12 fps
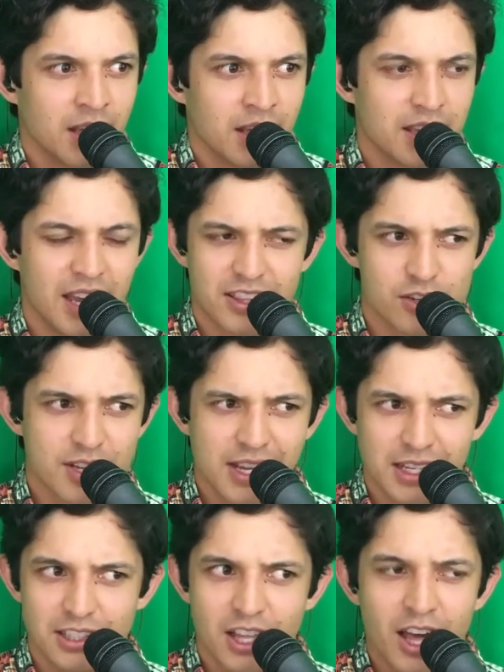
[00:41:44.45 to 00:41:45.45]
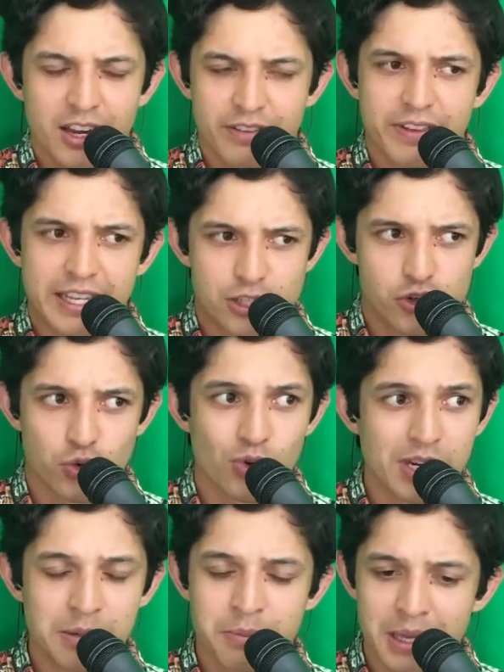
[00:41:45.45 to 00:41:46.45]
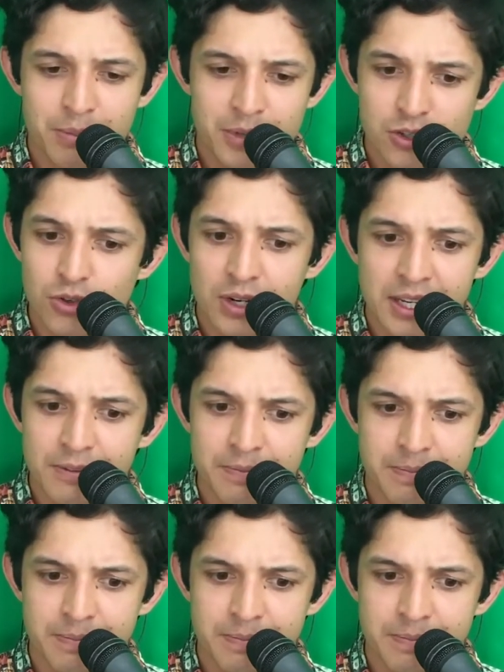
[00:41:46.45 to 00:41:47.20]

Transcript: yeah, there's like a lot of like dream imagery.